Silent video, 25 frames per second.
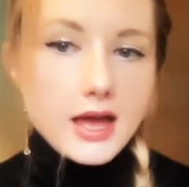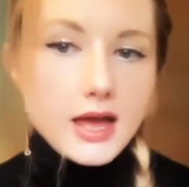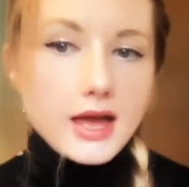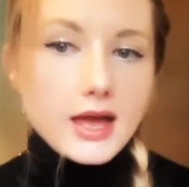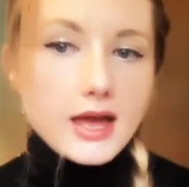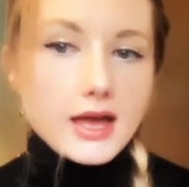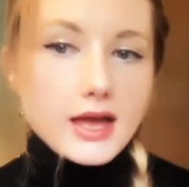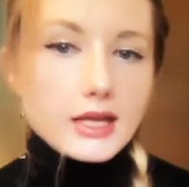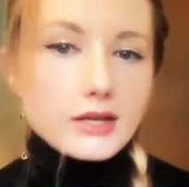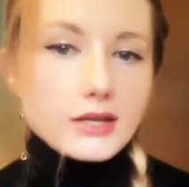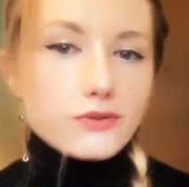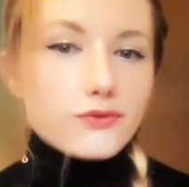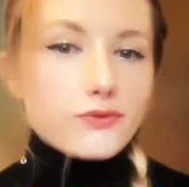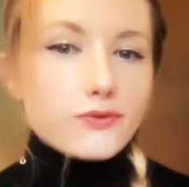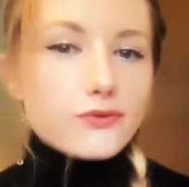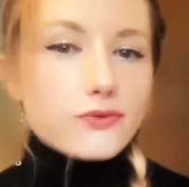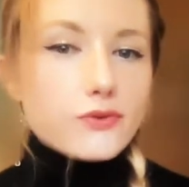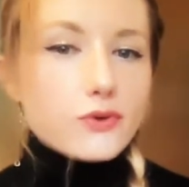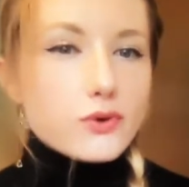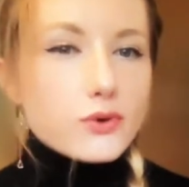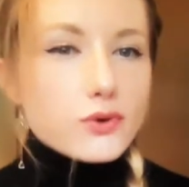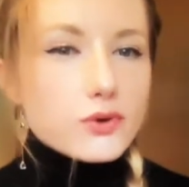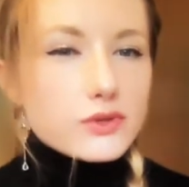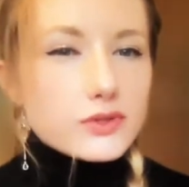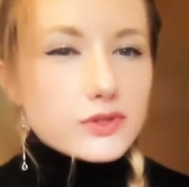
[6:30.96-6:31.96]
And
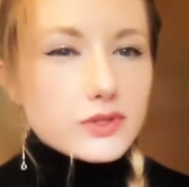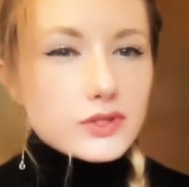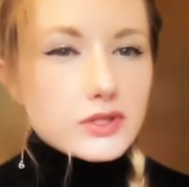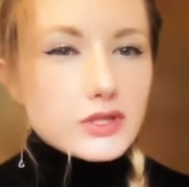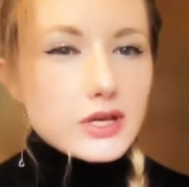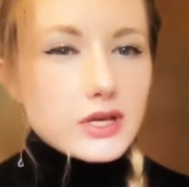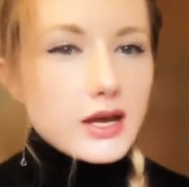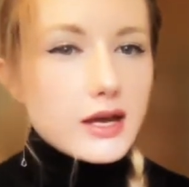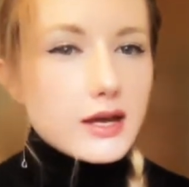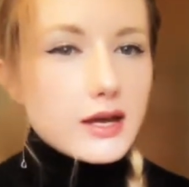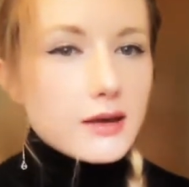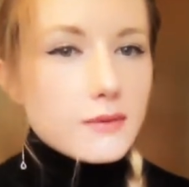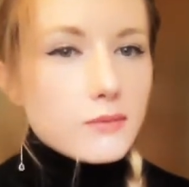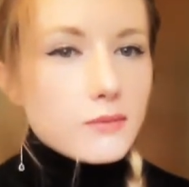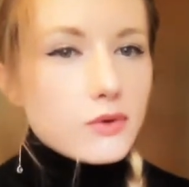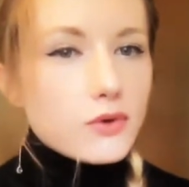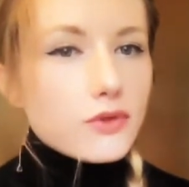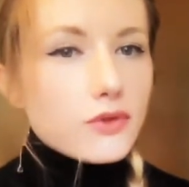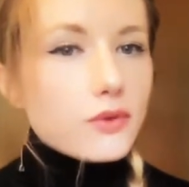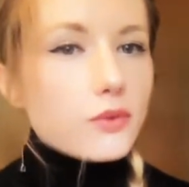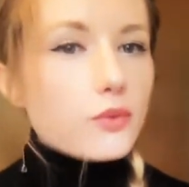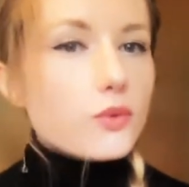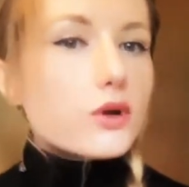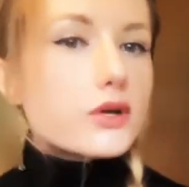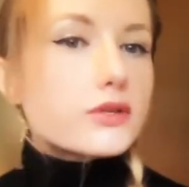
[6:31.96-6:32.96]
4s are more
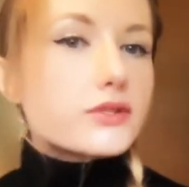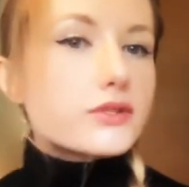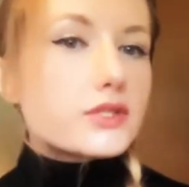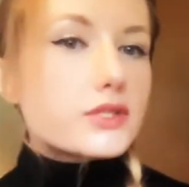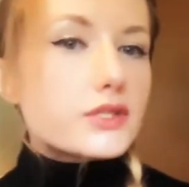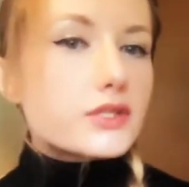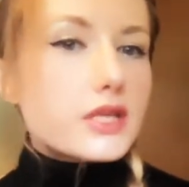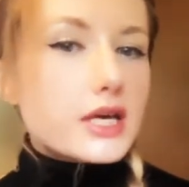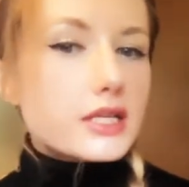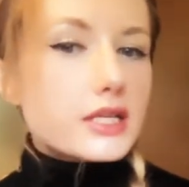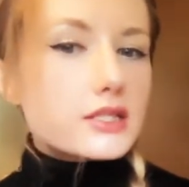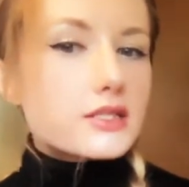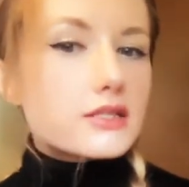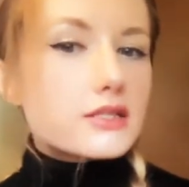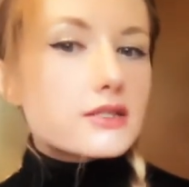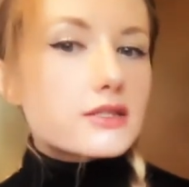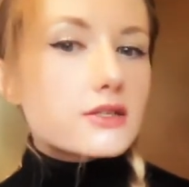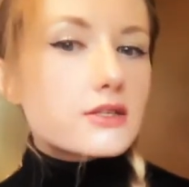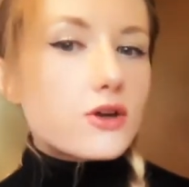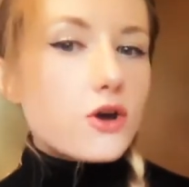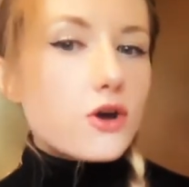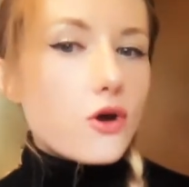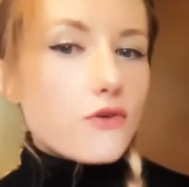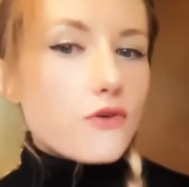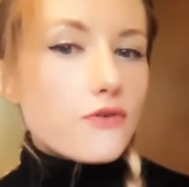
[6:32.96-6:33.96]
the ones that
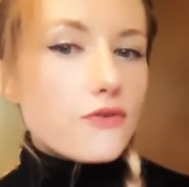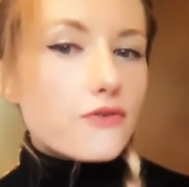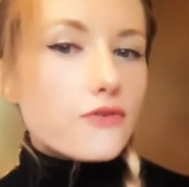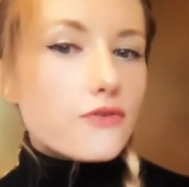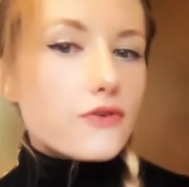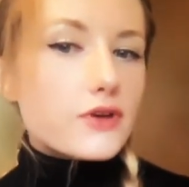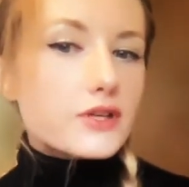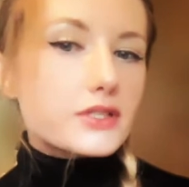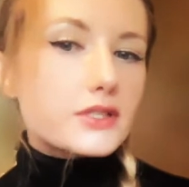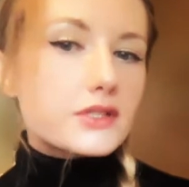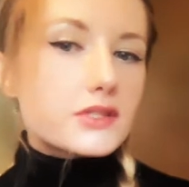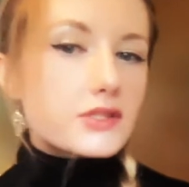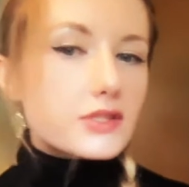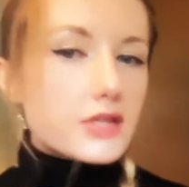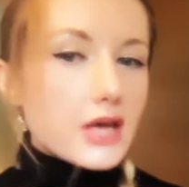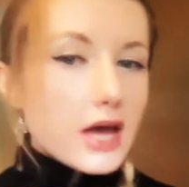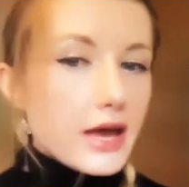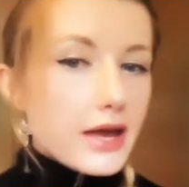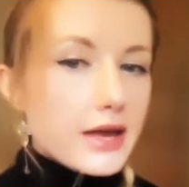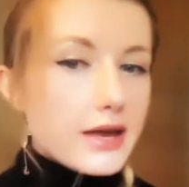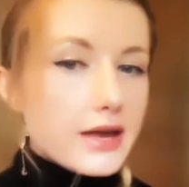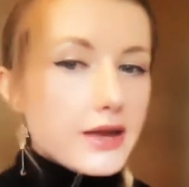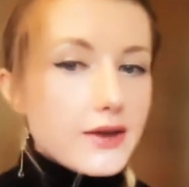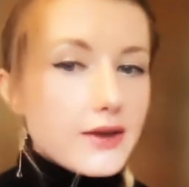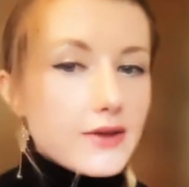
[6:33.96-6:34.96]
scoff and
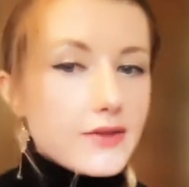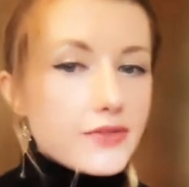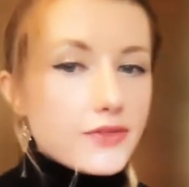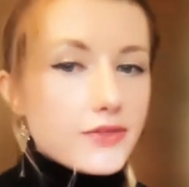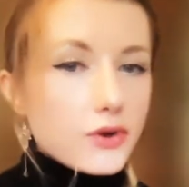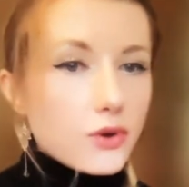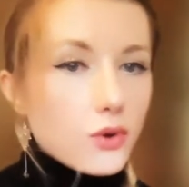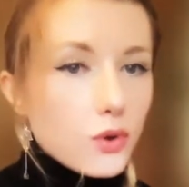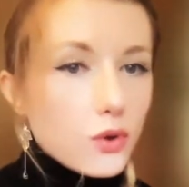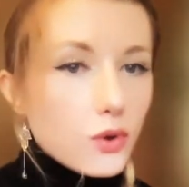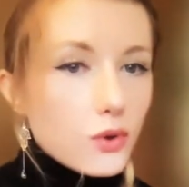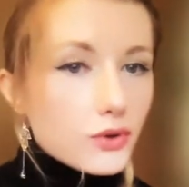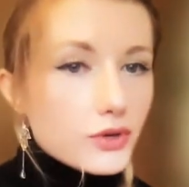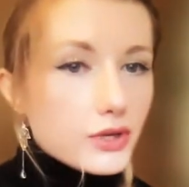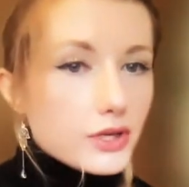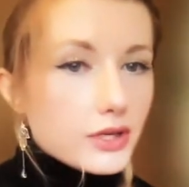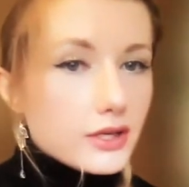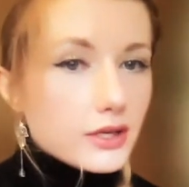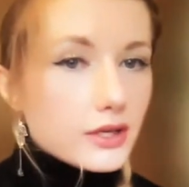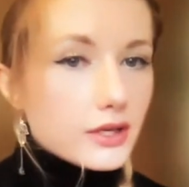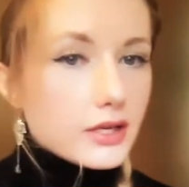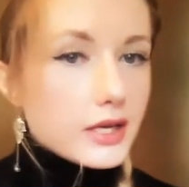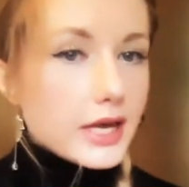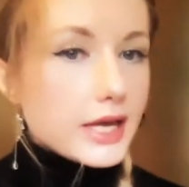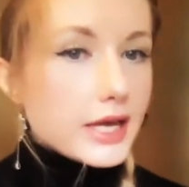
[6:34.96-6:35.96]
sigh in the
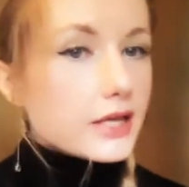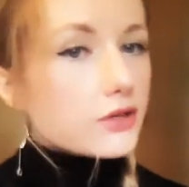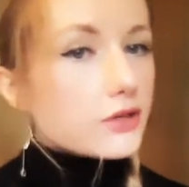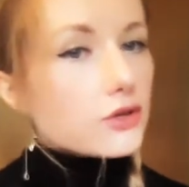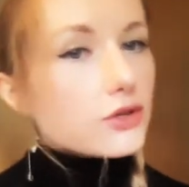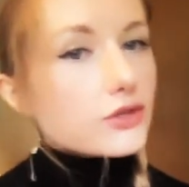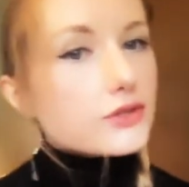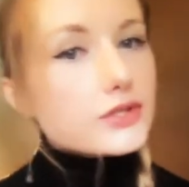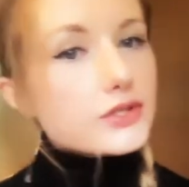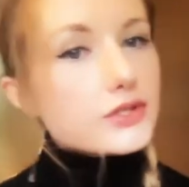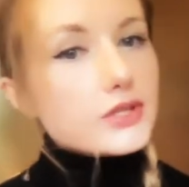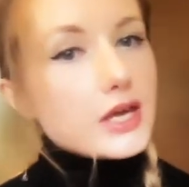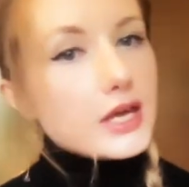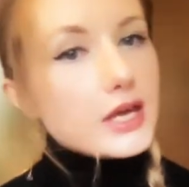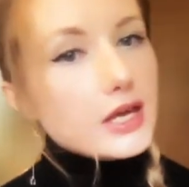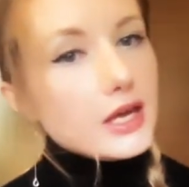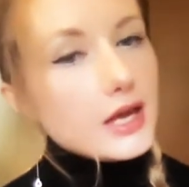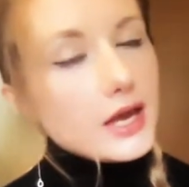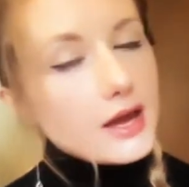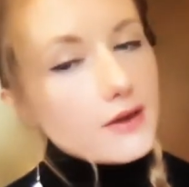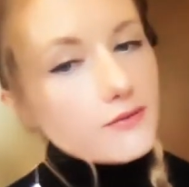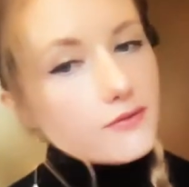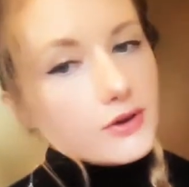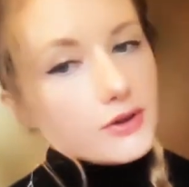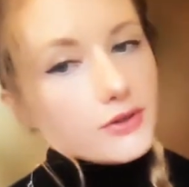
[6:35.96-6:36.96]
corner and not
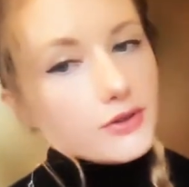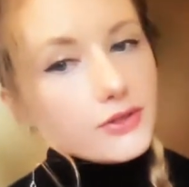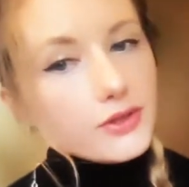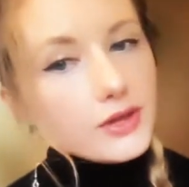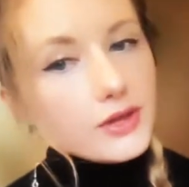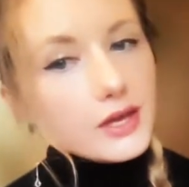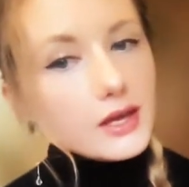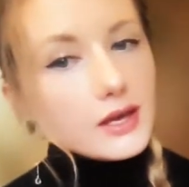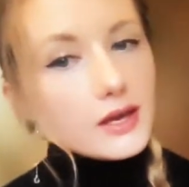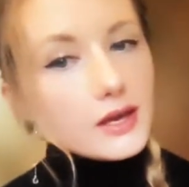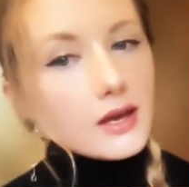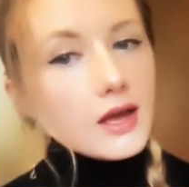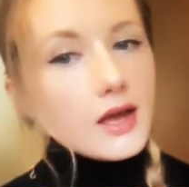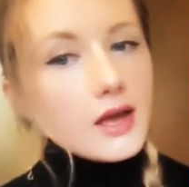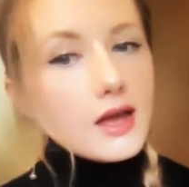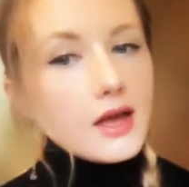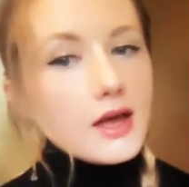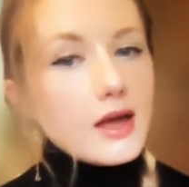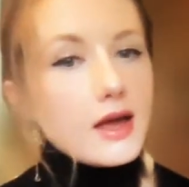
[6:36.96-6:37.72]
saying everything,